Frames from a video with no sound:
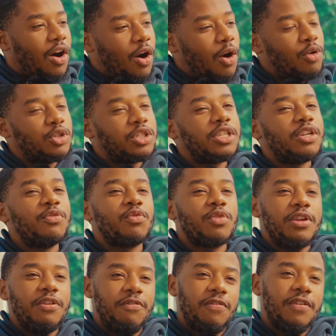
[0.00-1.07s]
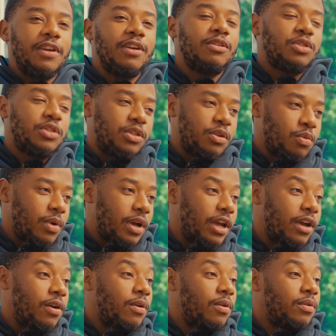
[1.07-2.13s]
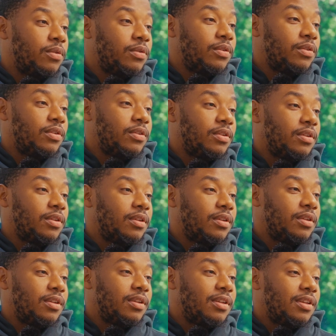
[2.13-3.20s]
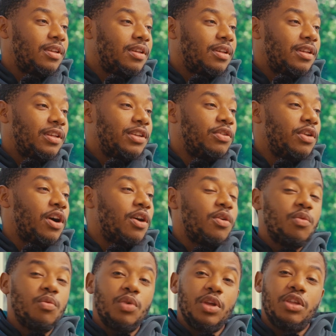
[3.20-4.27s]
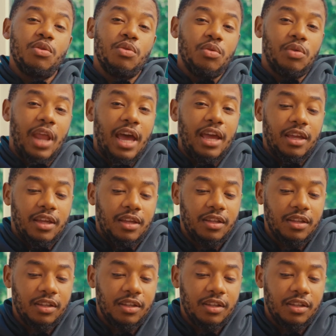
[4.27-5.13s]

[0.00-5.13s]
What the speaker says: ocean refills the well. You know, when you like,